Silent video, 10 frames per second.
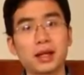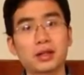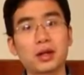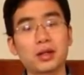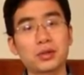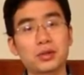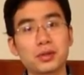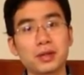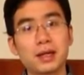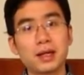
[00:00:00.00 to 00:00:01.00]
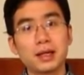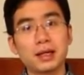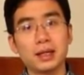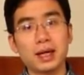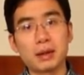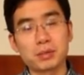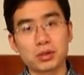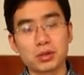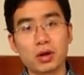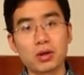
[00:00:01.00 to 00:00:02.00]
Technology. I'm
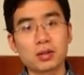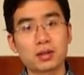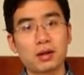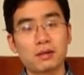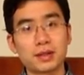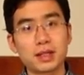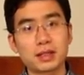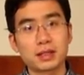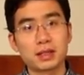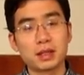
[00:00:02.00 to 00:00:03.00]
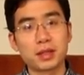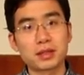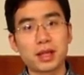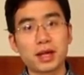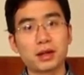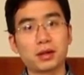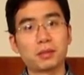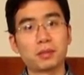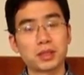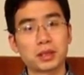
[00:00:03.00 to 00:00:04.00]
the co-author of this
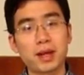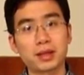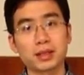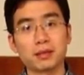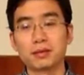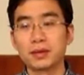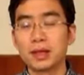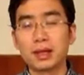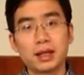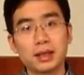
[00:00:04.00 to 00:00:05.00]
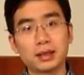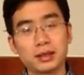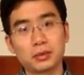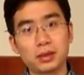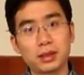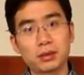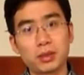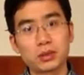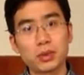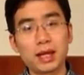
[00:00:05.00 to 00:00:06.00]
GPCL perspective. And
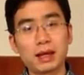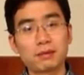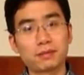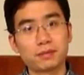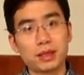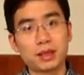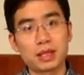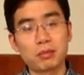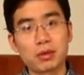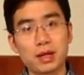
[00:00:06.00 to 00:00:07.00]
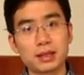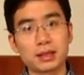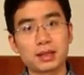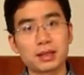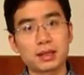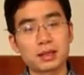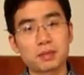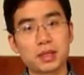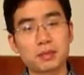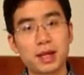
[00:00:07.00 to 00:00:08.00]
what we have summarized in this
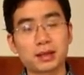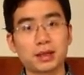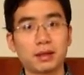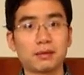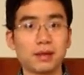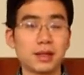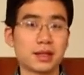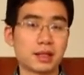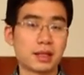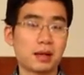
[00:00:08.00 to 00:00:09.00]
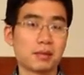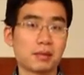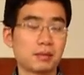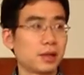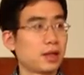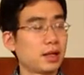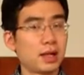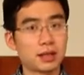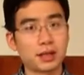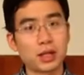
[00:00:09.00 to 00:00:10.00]
perspective is some
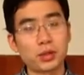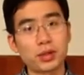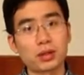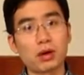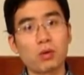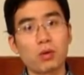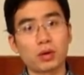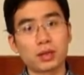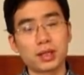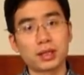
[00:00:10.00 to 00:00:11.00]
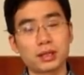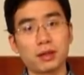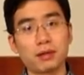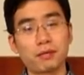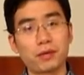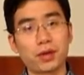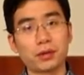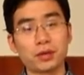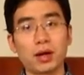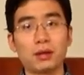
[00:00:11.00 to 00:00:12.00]
theoretical work in the
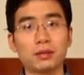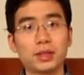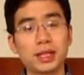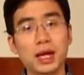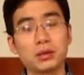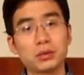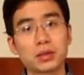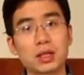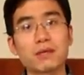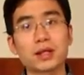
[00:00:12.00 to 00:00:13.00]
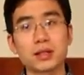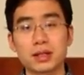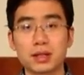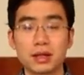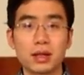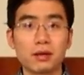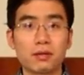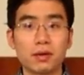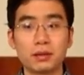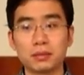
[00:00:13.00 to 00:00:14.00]
field of TiO2 surfaces
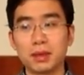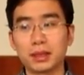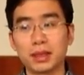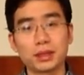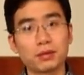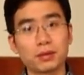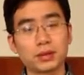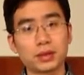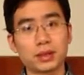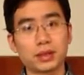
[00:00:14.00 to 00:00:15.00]
from many different